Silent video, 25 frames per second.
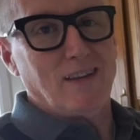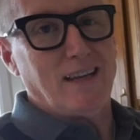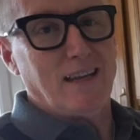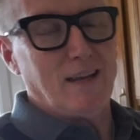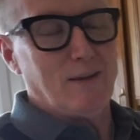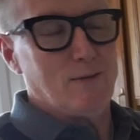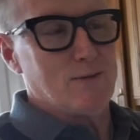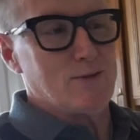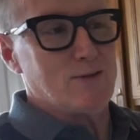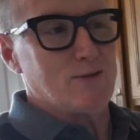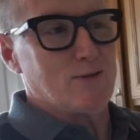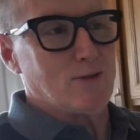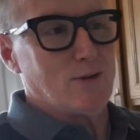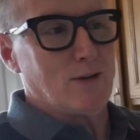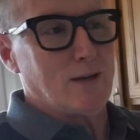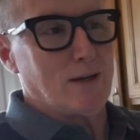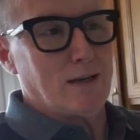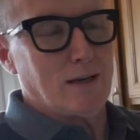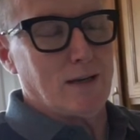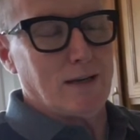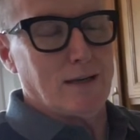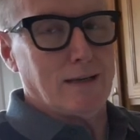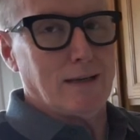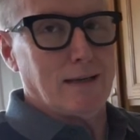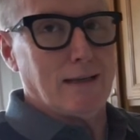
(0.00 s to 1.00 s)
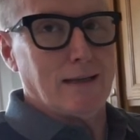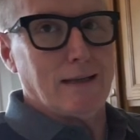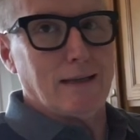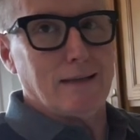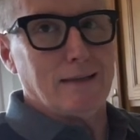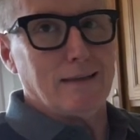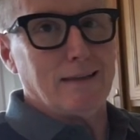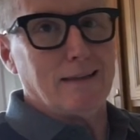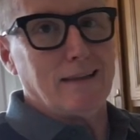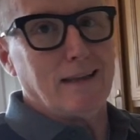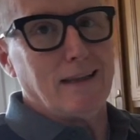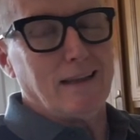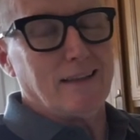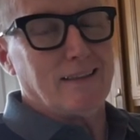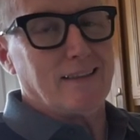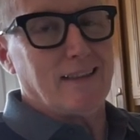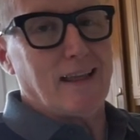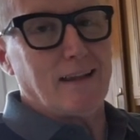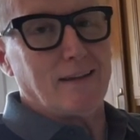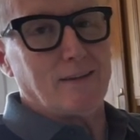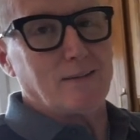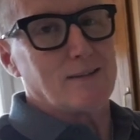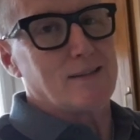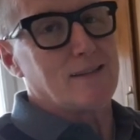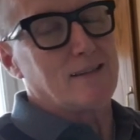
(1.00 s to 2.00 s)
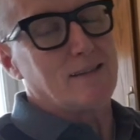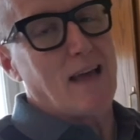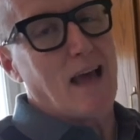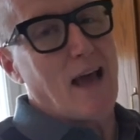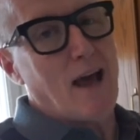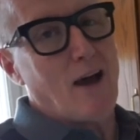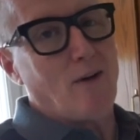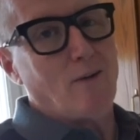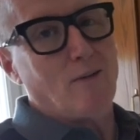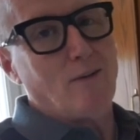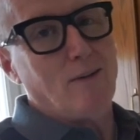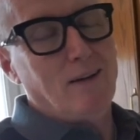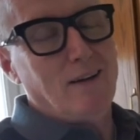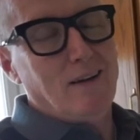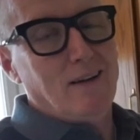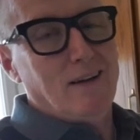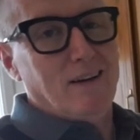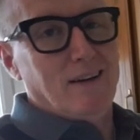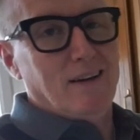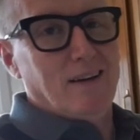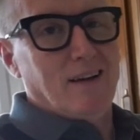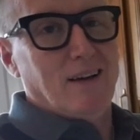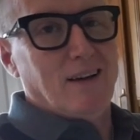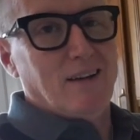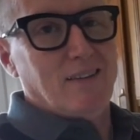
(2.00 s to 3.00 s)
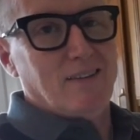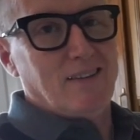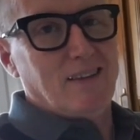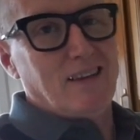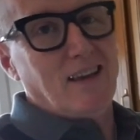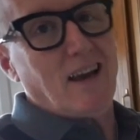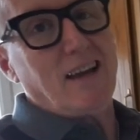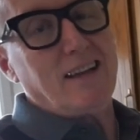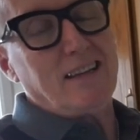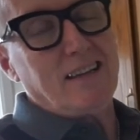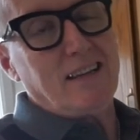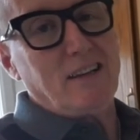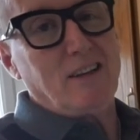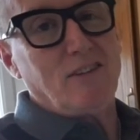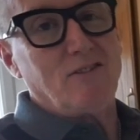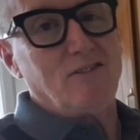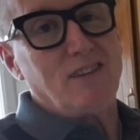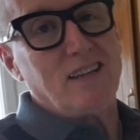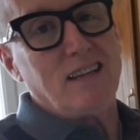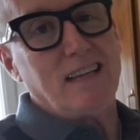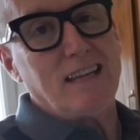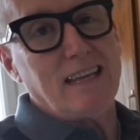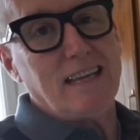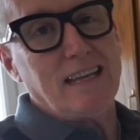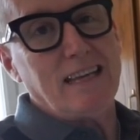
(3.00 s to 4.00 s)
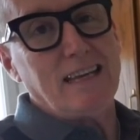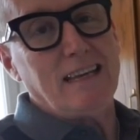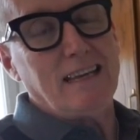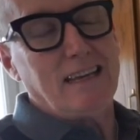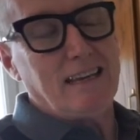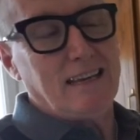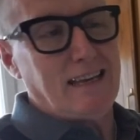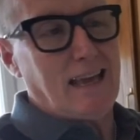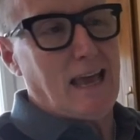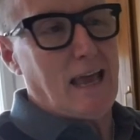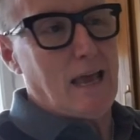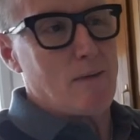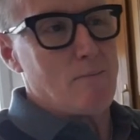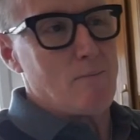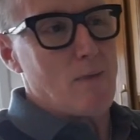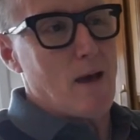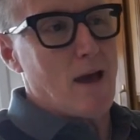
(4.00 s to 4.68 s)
he was drinking, and uh, that's how uh, the idea of tea came